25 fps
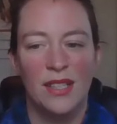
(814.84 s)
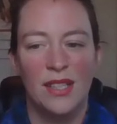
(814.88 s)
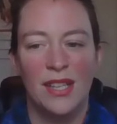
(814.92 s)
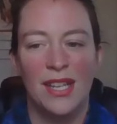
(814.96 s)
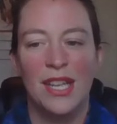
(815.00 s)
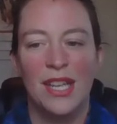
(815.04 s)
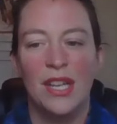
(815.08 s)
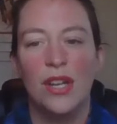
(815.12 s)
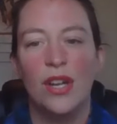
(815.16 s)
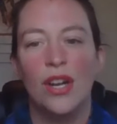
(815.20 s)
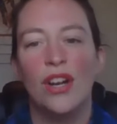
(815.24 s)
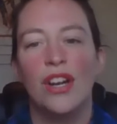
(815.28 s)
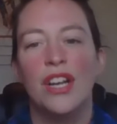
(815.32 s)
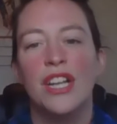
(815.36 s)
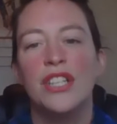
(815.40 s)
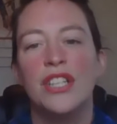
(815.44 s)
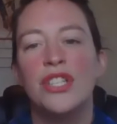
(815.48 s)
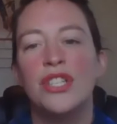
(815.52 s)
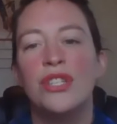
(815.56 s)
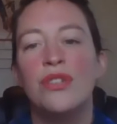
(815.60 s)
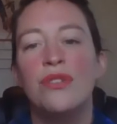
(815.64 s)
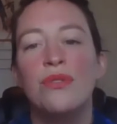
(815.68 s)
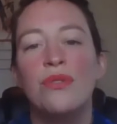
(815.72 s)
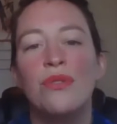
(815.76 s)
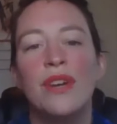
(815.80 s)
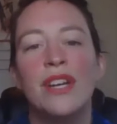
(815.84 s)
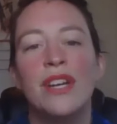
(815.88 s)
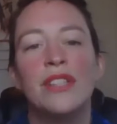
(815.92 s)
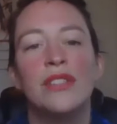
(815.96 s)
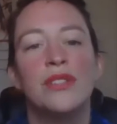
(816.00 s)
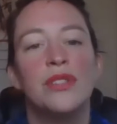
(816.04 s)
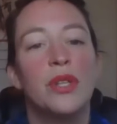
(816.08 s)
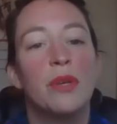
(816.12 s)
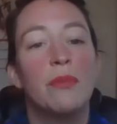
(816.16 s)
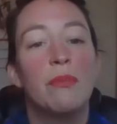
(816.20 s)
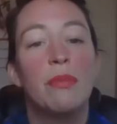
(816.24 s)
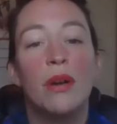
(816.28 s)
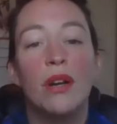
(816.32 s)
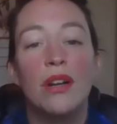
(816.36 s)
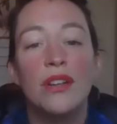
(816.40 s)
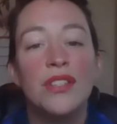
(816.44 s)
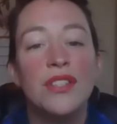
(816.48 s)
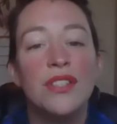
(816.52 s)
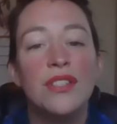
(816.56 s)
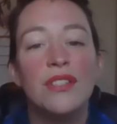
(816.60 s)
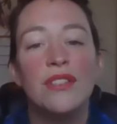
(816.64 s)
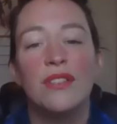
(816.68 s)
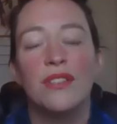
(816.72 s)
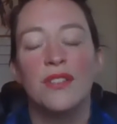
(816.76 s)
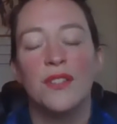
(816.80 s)
And I encourage you in your
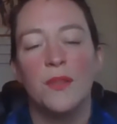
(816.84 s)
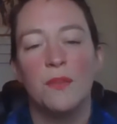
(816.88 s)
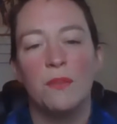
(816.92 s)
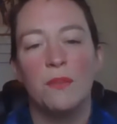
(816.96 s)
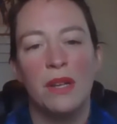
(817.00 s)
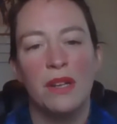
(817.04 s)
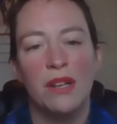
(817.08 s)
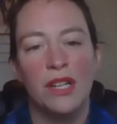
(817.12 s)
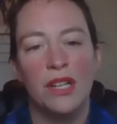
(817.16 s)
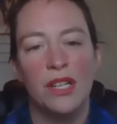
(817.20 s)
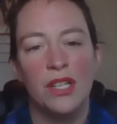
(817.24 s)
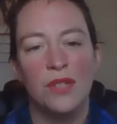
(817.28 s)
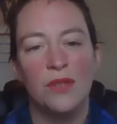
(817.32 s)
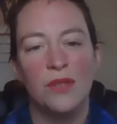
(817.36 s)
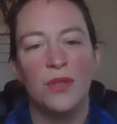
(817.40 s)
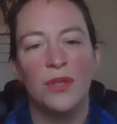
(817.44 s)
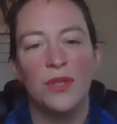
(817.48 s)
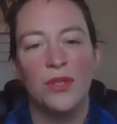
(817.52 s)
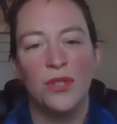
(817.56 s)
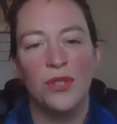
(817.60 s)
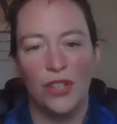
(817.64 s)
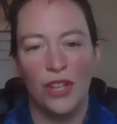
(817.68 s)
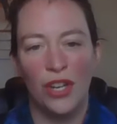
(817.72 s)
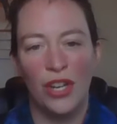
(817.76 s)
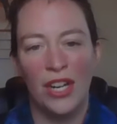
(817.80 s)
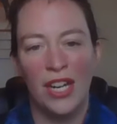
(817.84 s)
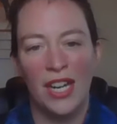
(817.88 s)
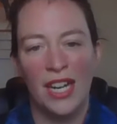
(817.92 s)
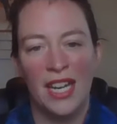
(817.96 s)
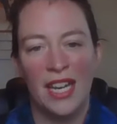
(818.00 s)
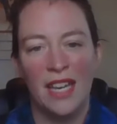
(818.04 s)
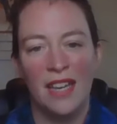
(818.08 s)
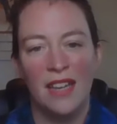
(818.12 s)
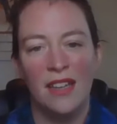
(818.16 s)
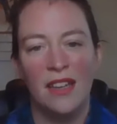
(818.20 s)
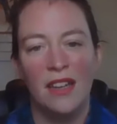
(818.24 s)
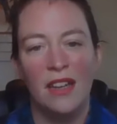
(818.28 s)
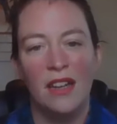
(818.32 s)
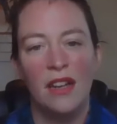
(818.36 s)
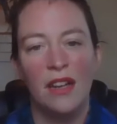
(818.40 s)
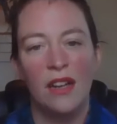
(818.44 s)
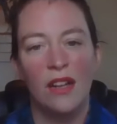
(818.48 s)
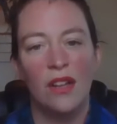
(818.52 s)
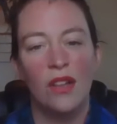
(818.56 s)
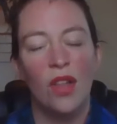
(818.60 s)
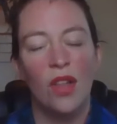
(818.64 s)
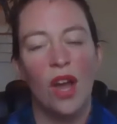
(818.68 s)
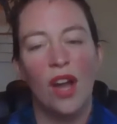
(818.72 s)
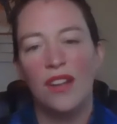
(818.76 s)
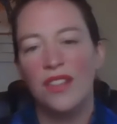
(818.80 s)
personal spiritual journey
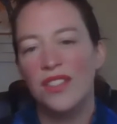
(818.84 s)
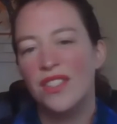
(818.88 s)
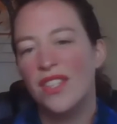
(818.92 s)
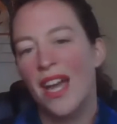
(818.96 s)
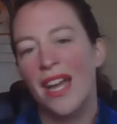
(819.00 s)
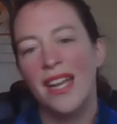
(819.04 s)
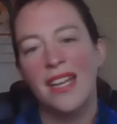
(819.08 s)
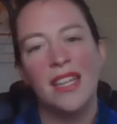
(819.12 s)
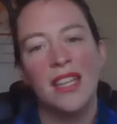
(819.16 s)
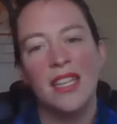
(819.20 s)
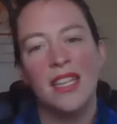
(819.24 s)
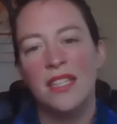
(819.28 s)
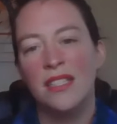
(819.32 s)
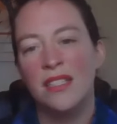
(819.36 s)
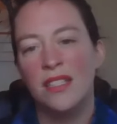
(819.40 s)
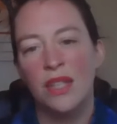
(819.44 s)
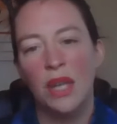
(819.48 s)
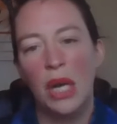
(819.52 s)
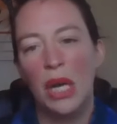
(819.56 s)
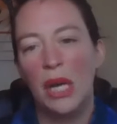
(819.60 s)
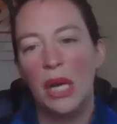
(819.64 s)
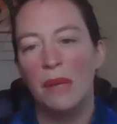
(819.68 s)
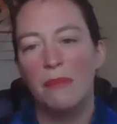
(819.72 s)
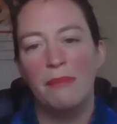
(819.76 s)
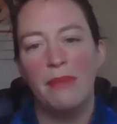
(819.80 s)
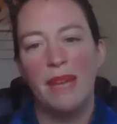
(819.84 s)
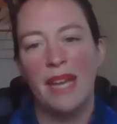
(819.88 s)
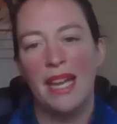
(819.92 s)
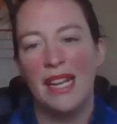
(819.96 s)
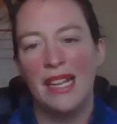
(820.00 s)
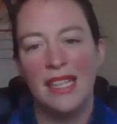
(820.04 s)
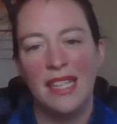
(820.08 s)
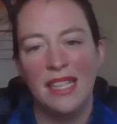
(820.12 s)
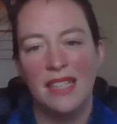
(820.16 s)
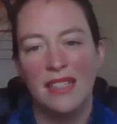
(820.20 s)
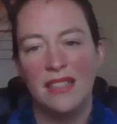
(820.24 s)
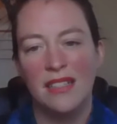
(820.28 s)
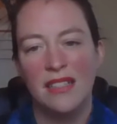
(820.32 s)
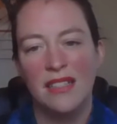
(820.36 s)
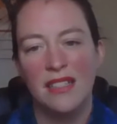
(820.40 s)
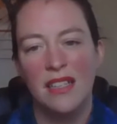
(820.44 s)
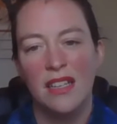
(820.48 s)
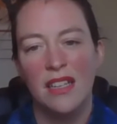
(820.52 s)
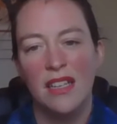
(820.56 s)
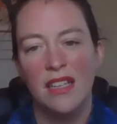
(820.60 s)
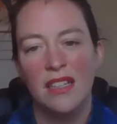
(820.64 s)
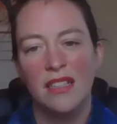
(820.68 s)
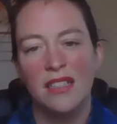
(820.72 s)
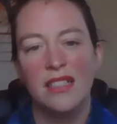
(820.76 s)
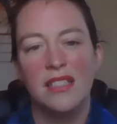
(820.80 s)
alongside these, your companions,
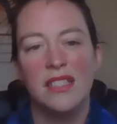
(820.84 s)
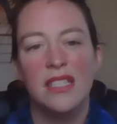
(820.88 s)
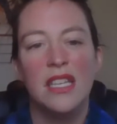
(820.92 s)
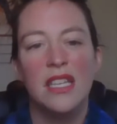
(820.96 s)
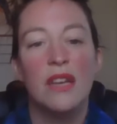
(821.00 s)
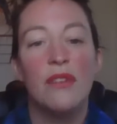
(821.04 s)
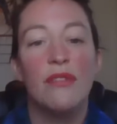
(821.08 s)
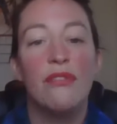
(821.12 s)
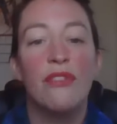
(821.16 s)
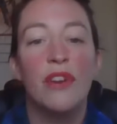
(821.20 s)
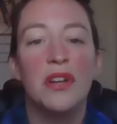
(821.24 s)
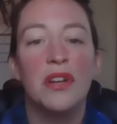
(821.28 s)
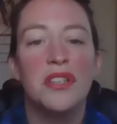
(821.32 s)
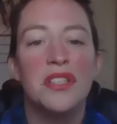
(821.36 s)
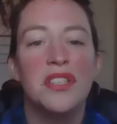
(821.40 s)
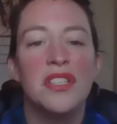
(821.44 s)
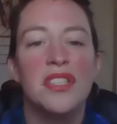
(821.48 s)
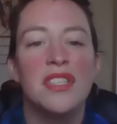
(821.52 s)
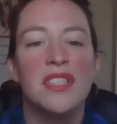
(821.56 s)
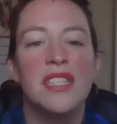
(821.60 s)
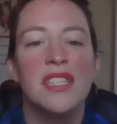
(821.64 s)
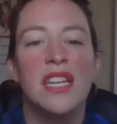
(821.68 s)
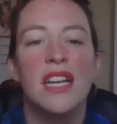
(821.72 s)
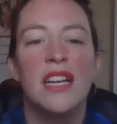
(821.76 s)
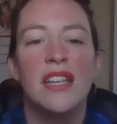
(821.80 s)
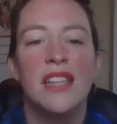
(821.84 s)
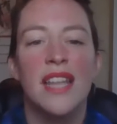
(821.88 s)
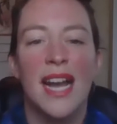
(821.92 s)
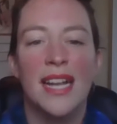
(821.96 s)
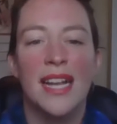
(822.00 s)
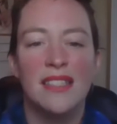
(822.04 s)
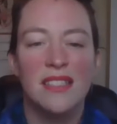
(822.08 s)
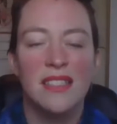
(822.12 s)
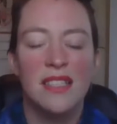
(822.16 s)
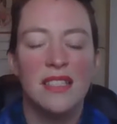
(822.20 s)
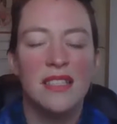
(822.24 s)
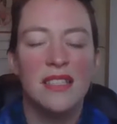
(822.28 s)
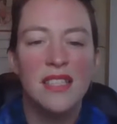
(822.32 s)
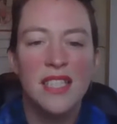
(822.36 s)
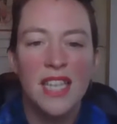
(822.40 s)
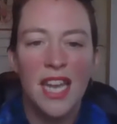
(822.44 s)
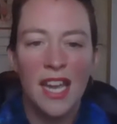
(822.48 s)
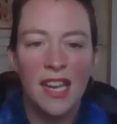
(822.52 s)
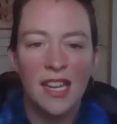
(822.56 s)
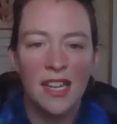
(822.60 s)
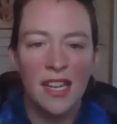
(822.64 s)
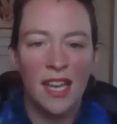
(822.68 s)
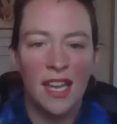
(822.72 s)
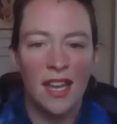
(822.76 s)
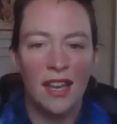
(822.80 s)
to seek first that
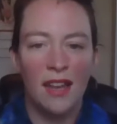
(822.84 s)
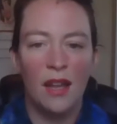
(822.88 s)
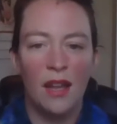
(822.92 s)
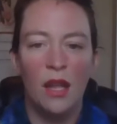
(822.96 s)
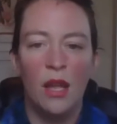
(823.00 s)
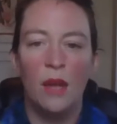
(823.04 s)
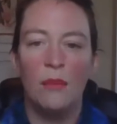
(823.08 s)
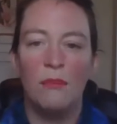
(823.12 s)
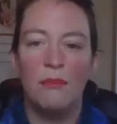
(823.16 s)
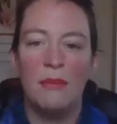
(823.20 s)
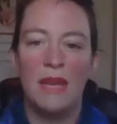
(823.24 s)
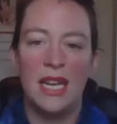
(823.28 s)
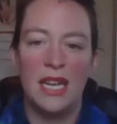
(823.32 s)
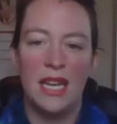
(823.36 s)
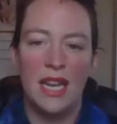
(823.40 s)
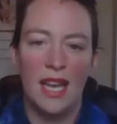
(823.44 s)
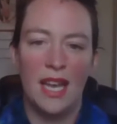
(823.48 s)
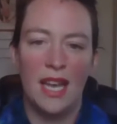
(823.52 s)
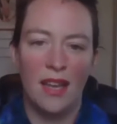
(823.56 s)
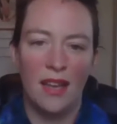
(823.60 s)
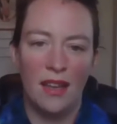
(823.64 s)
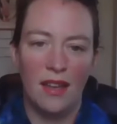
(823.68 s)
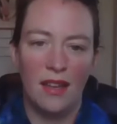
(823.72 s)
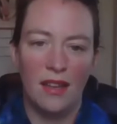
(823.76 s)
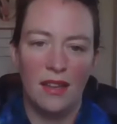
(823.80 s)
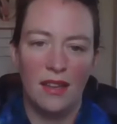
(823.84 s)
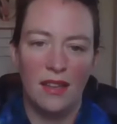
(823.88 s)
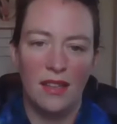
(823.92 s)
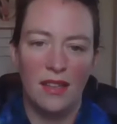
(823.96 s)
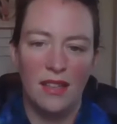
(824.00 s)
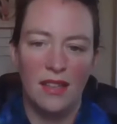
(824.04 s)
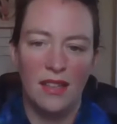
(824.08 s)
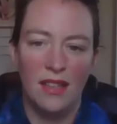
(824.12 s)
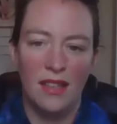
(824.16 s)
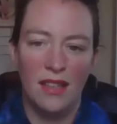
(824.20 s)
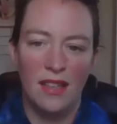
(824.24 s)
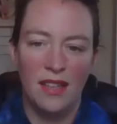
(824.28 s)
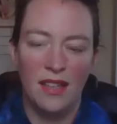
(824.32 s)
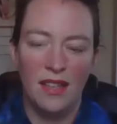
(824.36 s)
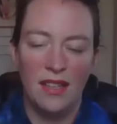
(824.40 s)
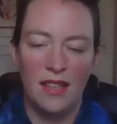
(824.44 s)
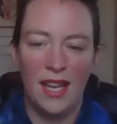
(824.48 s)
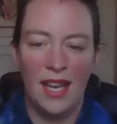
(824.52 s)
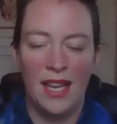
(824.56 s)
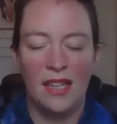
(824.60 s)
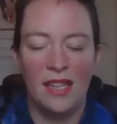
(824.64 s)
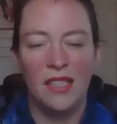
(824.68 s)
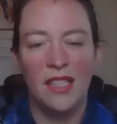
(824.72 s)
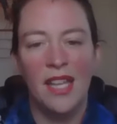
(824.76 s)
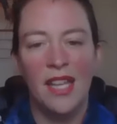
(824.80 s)
sustaining meaning
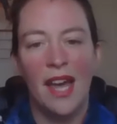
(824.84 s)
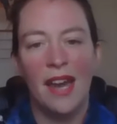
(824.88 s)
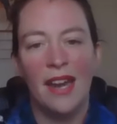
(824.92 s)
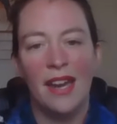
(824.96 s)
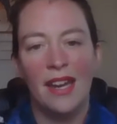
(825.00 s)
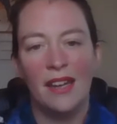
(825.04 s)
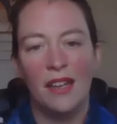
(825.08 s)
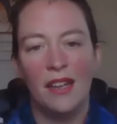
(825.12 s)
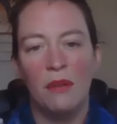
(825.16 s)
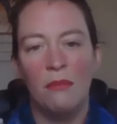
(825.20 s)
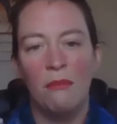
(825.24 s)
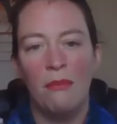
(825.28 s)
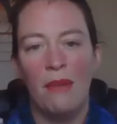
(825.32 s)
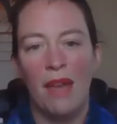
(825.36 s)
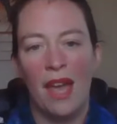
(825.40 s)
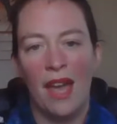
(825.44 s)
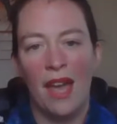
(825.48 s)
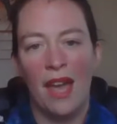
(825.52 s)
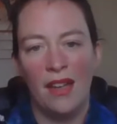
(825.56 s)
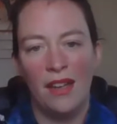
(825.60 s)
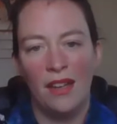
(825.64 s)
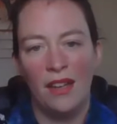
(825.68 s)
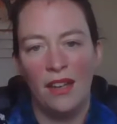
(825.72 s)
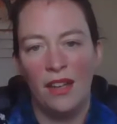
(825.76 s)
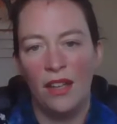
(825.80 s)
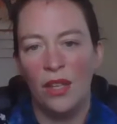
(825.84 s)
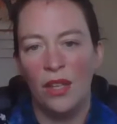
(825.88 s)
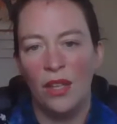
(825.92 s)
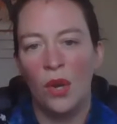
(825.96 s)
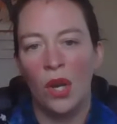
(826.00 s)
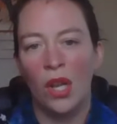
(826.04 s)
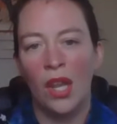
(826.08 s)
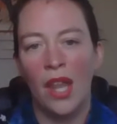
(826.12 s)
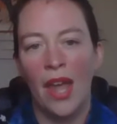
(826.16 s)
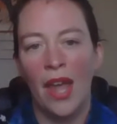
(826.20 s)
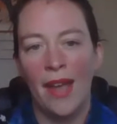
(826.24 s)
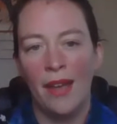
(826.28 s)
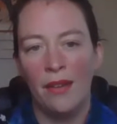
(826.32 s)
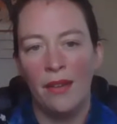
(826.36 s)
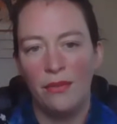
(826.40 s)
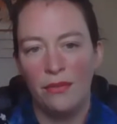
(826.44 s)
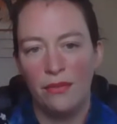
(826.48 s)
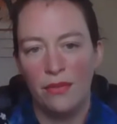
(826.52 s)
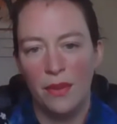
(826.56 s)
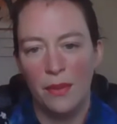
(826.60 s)
and let it command your life.